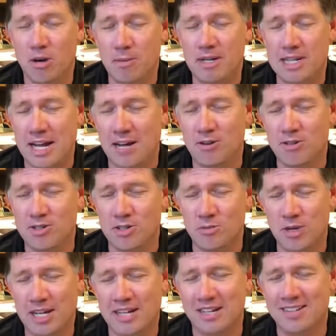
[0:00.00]
imitators and
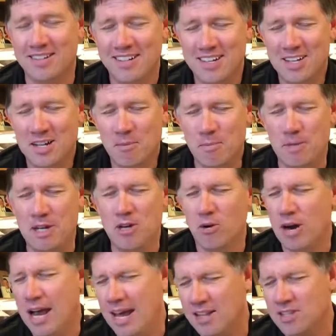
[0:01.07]
we can be
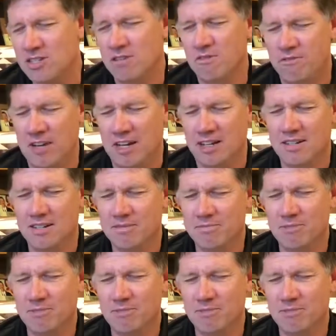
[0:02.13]
your hands and feet,